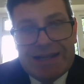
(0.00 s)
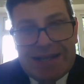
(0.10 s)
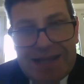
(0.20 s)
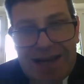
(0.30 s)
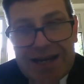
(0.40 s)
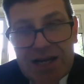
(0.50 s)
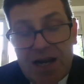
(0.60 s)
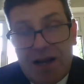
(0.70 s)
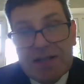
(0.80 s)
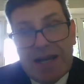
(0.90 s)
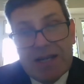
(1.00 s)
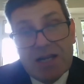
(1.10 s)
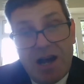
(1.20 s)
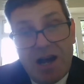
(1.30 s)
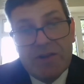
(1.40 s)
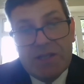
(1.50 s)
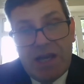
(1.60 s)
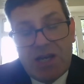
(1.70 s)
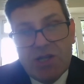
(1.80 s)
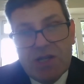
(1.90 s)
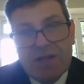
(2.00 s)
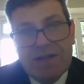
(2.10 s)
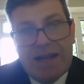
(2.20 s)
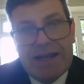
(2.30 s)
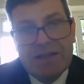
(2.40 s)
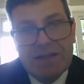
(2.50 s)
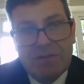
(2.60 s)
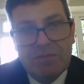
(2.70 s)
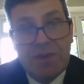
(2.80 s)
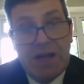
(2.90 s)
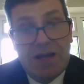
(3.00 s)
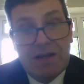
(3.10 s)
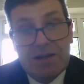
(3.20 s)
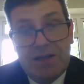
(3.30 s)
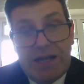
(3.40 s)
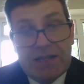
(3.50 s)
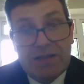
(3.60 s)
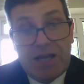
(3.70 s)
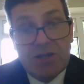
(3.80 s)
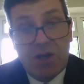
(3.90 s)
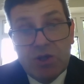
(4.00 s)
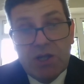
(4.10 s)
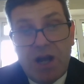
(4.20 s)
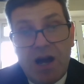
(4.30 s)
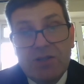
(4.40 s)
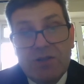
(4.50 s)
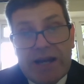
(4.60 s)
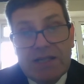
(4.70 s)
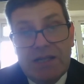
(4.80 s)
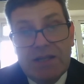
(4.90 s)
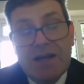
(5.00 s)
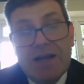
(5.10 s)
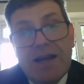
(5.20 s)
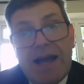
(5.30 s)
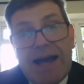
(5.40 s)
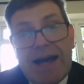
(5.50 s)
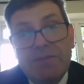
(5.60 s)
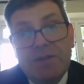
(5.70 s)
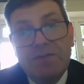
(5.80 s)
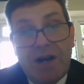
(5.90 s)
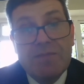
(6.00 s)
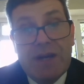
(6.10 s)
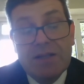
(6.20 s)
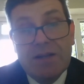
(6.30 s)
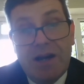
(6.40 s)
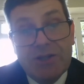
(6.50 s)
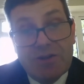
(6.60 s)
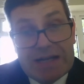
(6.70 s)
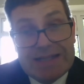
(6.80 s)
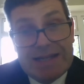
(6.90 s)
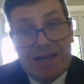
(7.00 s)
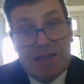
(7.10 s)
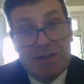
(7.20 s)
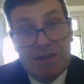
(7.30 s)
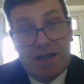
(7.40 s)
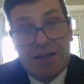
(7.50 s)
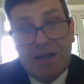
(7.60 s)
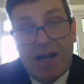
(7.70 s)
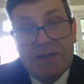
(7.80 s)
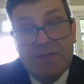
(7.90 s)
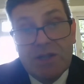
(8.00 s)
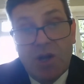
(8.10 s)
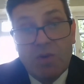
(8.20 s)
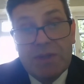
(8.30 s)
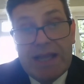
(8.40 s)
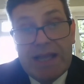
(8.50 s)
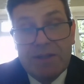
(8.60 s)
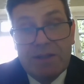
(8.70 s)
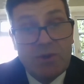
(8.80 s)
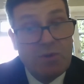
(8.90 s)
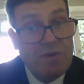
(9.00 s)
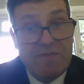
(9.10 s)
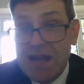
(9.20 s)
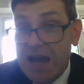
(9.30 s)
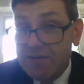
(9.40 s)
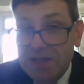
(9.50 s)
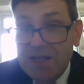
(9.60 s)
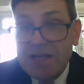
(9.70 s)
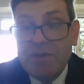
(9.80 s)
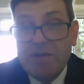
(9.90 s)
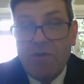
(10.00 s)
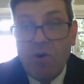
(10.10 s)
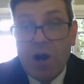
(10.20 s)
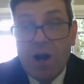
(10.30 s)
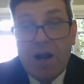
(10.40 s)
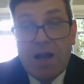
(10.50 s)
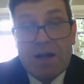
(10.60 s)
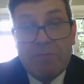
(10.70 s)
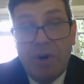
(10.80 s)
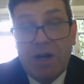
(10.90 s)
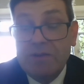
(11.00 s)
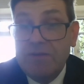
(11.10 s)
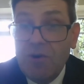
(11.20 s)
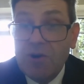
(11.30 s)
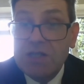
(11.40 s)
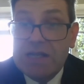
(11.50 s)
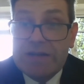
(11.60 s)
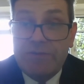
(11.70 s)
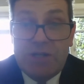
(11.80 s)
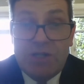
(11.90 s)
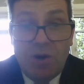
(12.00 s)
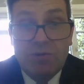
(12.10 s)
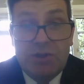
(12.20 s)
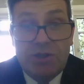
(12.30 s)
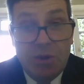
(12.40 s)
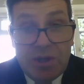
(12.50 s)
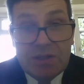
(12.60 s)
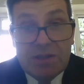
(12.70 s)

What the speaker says: dialogue and a conversation and some, let's say, social contracting, environmental contracting at a kind of a global level, which we've never seen before. But unfortunately, if we don't do it,